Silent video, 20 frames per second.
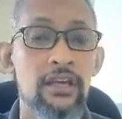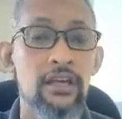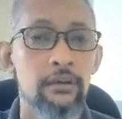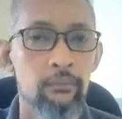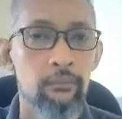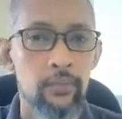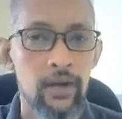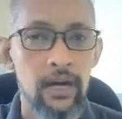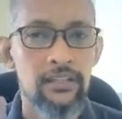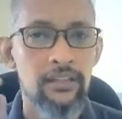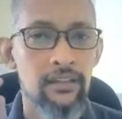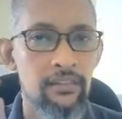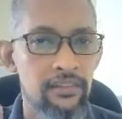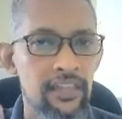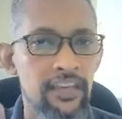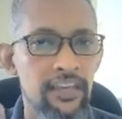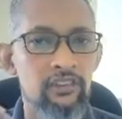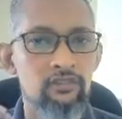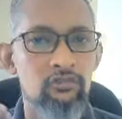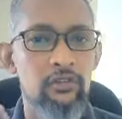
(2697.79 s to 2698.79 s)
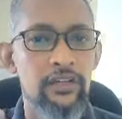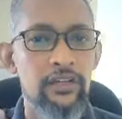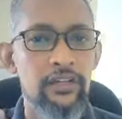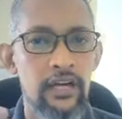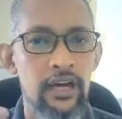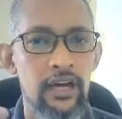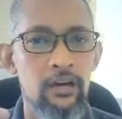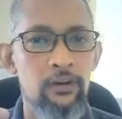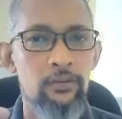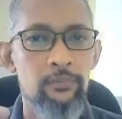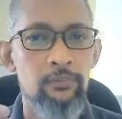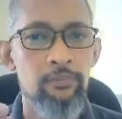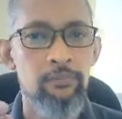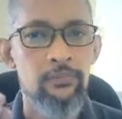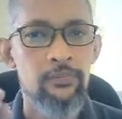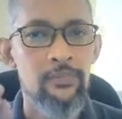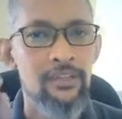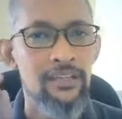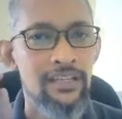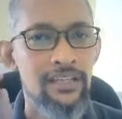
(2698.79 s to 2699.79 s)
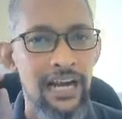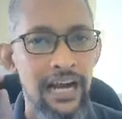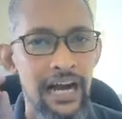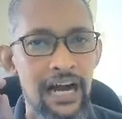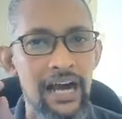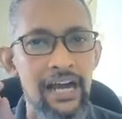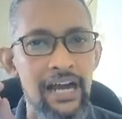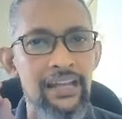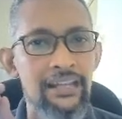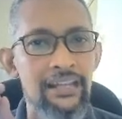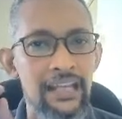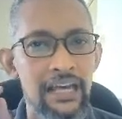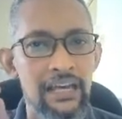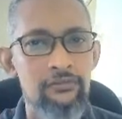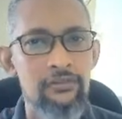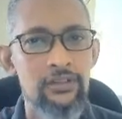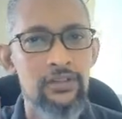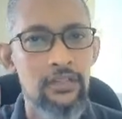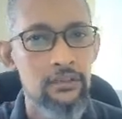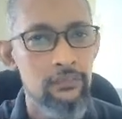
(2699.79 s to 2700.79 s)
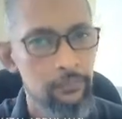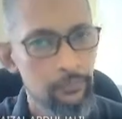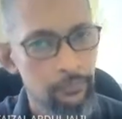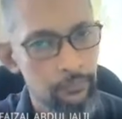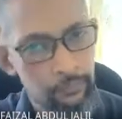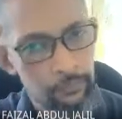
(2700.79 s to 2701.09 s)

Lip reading: But the thing is, right now, I never